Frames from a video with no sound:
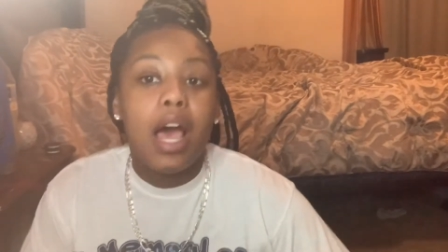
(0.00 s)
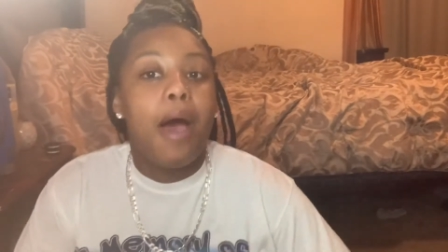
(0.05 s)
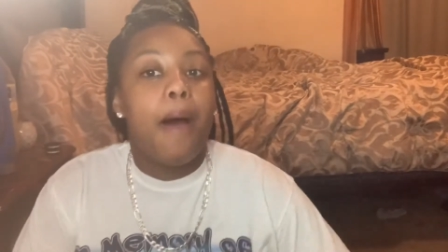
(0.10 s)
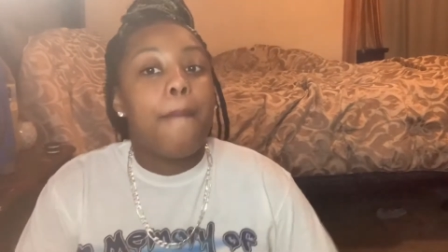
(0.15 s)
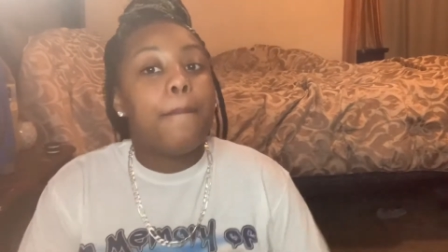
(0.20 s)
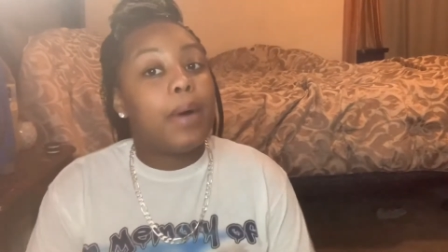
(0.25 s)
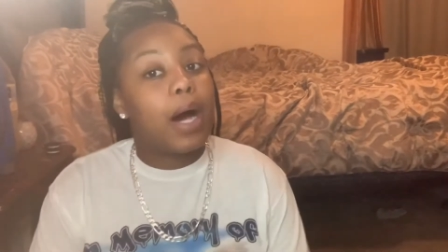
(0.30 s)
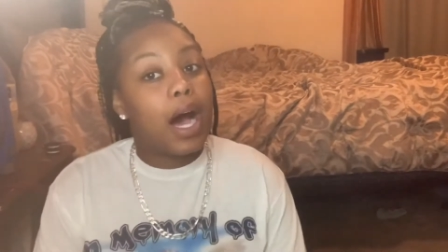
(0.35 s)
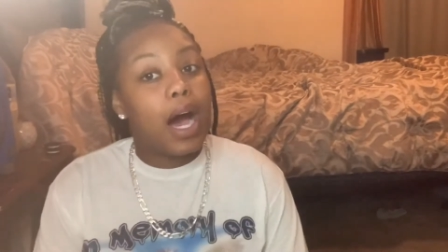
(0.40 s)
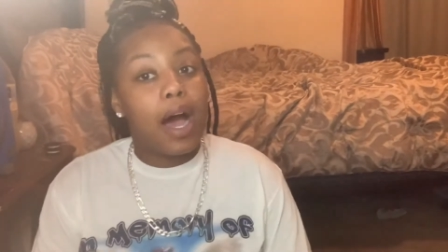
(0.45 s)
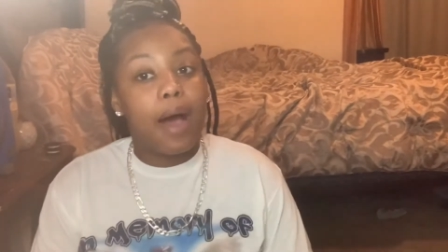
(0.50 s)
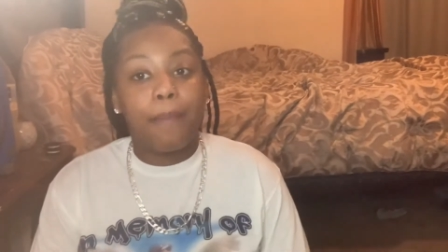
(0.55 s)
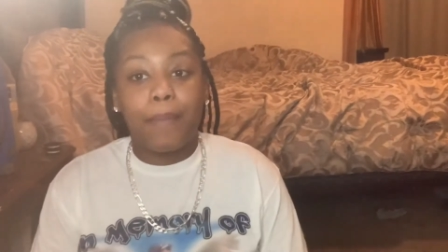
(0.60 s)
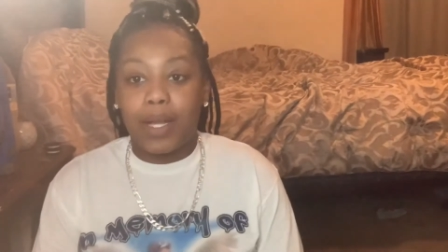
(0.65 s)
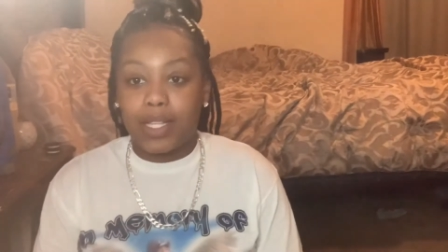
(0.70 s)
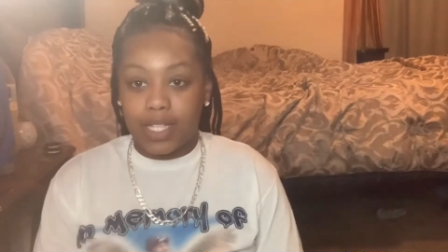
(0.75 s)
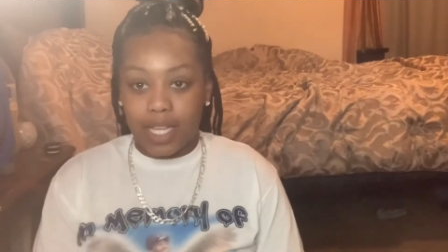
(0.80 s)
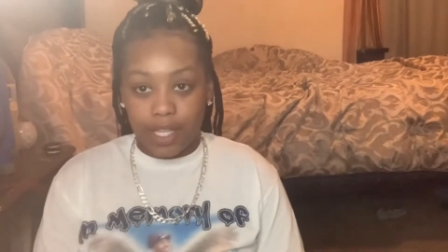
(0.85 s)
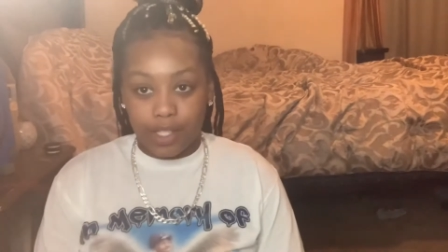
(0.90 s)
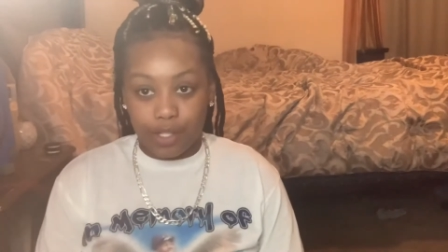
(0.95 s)
behind my
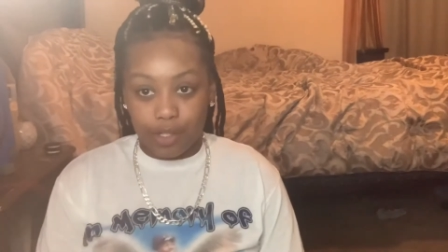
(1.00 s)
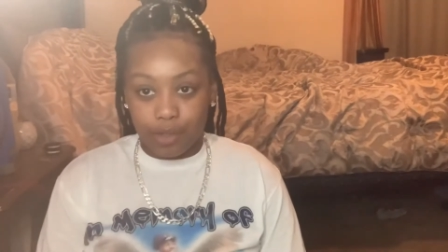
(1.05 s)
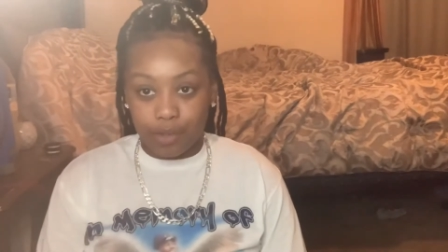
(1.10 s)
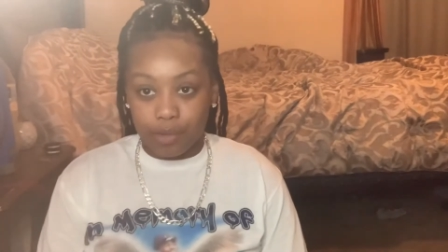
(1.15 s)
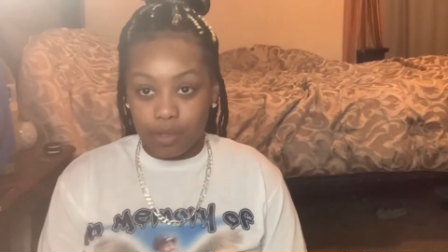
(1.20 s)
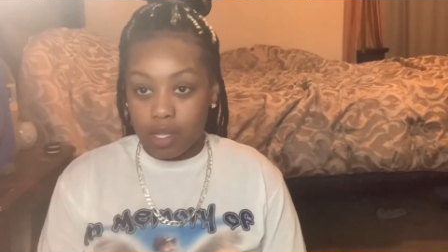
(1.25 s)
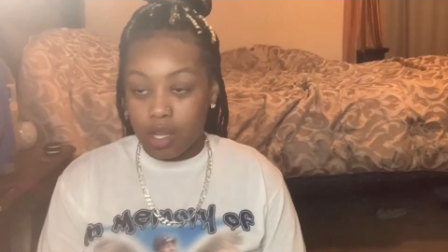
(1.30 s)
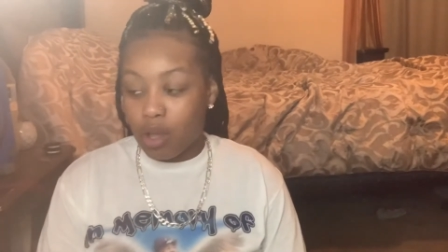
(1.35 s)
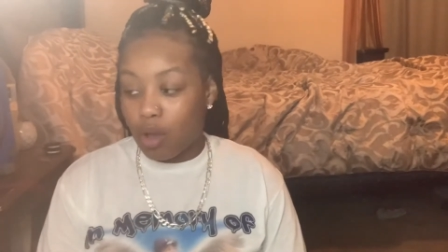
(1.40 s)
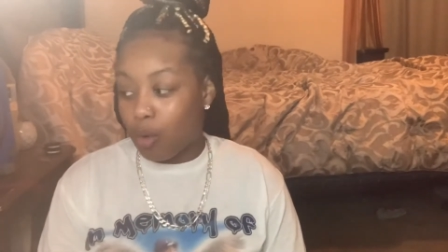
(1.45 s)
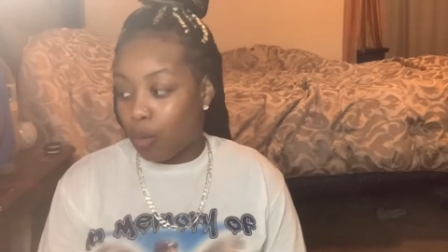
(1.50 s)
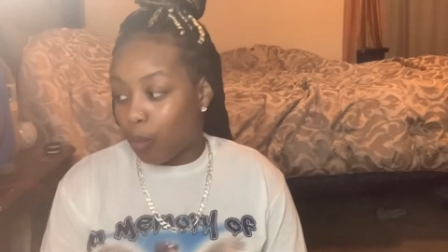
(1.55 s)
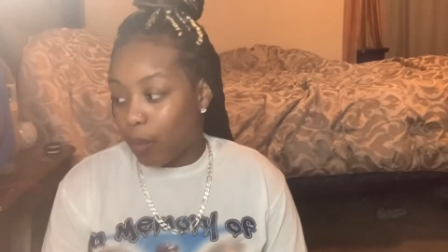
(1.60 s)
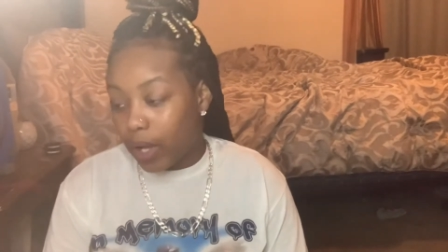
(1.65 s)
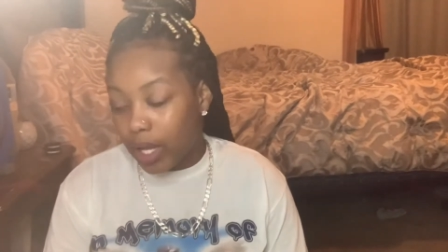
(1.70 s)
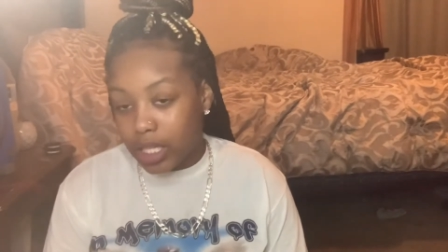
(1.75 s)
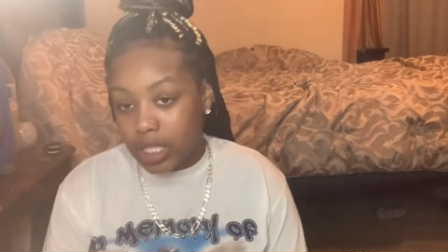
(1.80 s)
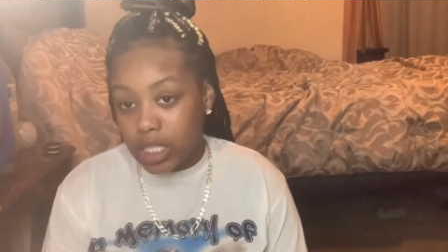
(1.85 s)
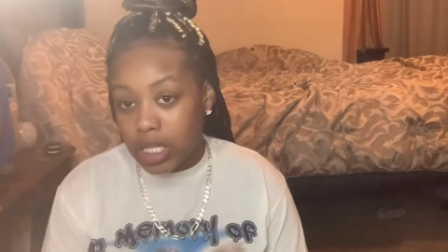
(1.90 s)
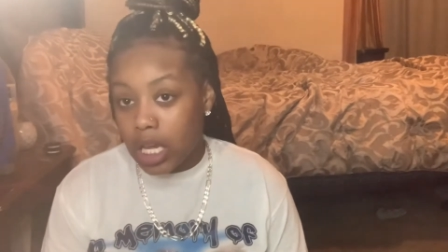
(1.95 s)
tattoos
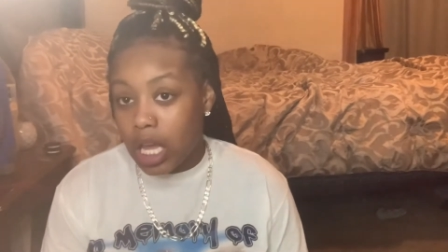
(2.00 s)
which